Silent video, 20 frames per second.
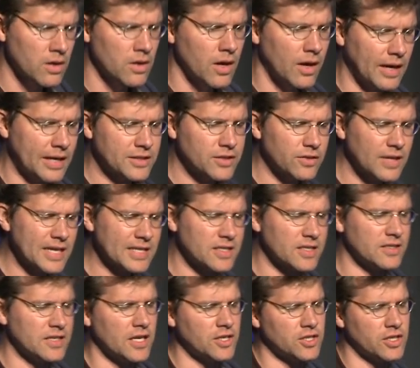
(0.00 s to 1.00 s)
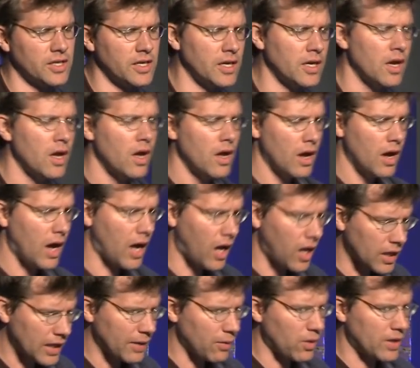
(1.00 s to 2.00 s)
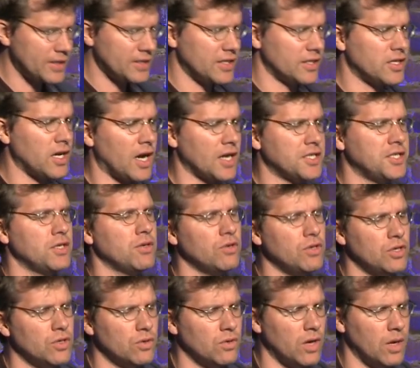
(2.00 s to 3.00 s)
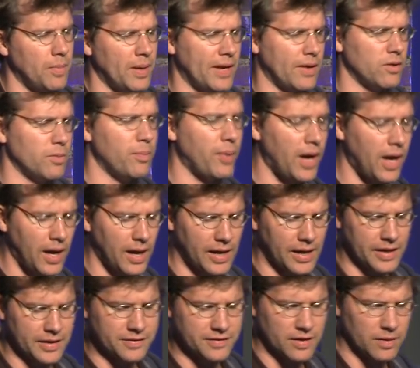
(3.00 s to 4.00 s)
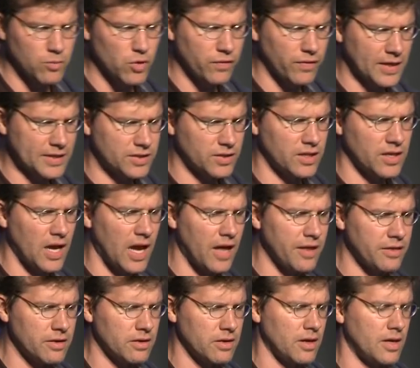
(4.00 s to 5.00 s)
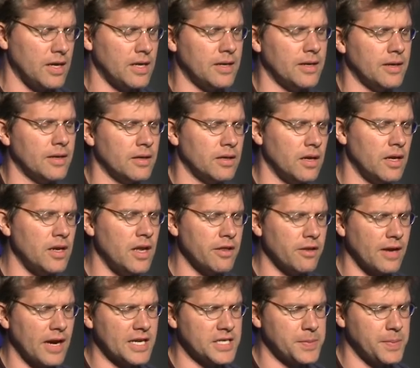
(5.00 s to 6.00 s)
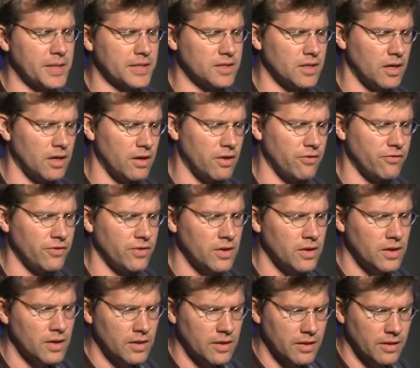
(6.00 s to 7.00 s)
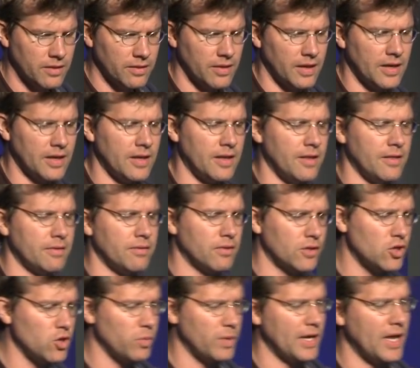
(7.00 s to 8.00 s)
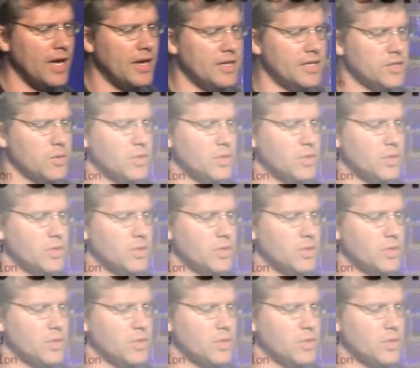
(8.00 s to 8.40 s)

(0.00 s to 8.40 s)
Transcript: All right, so that's essentially all I wanted to talk to you about pods. Move on to the another aspect of Kubernetes,